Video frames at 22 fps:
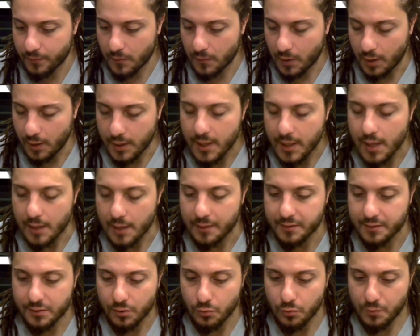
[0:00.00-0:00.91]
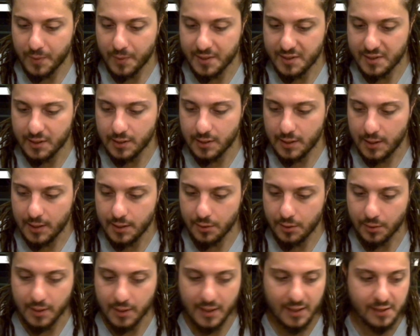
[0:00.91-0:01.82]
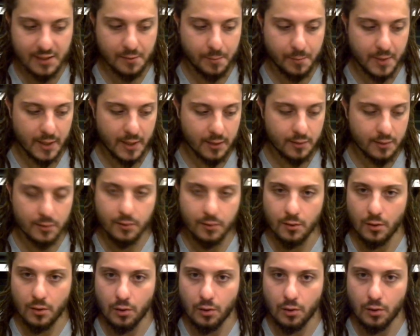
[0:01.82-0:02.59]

yeah, so basically you can expect